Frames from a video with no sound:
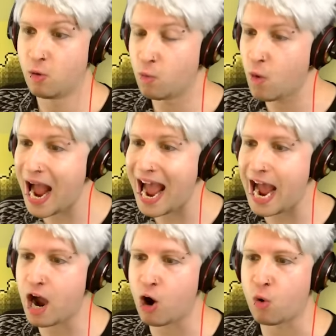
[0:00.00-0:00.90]

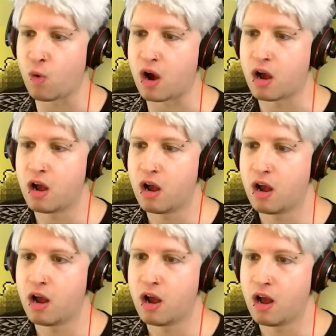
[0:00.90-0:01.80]
Wow!
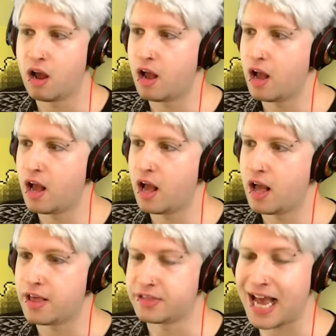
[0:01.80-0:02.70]

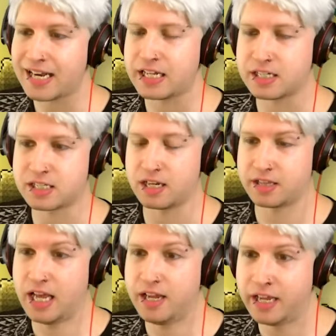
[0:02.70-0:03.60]
That is...
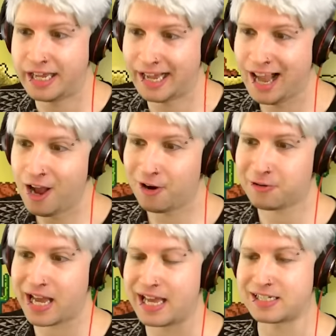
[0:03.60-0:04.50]

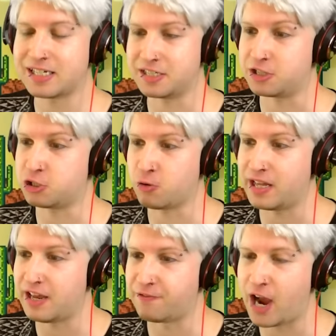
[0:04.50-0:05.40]
okay, it doesn't destroy
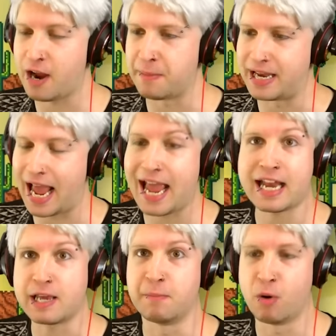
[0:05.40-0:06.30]
the environment
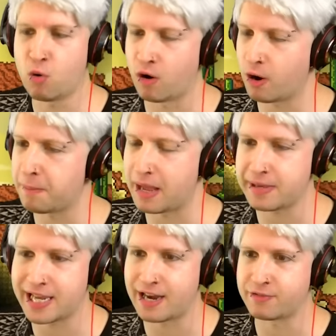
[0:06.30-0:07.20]
anymore.
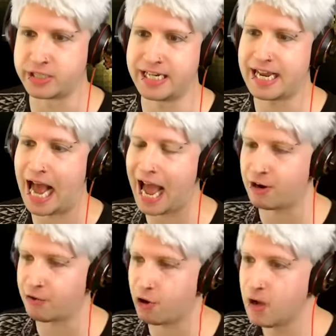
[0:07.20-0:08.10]
Maybe it never did. I
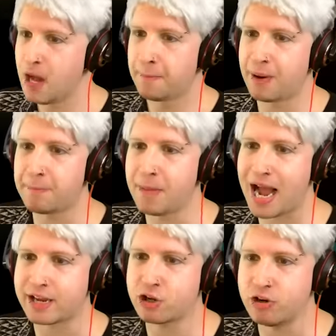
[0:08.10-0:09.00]
don't know. But
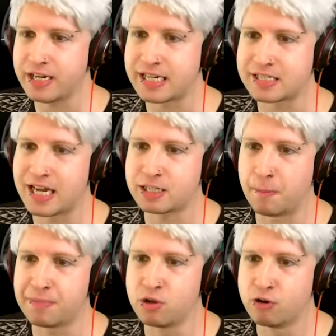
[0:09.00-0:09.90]
my goodness, that's a
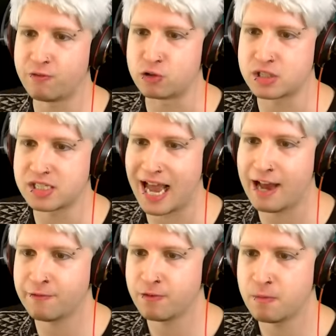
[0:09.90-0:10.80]
beautiful
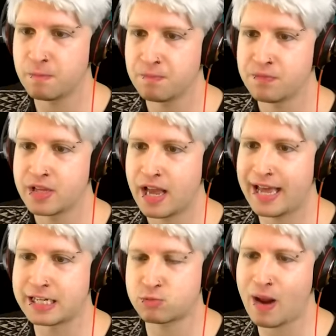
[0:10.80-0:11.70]
staff.
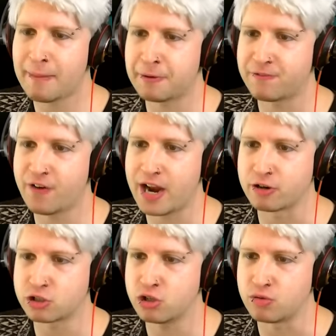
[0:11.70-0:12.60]
And it's rapid
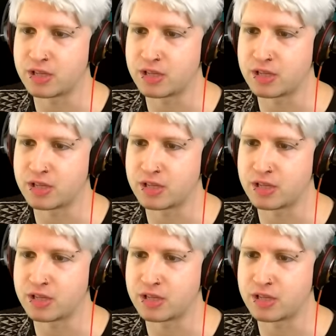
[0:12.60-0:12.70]
fire, too.